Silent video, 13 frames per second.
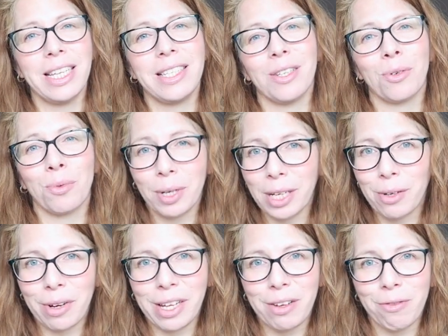It's a
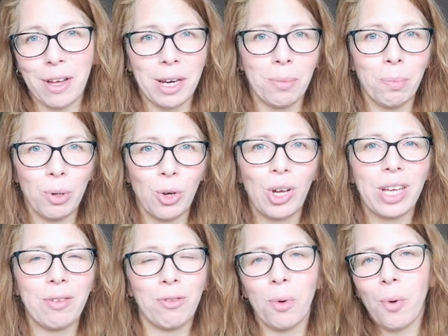really, really fun
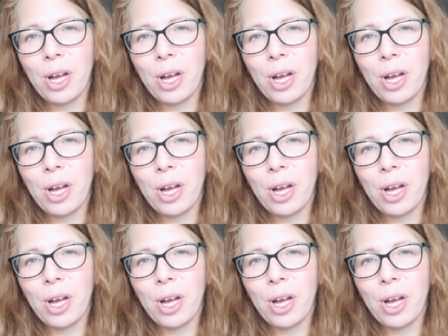book if you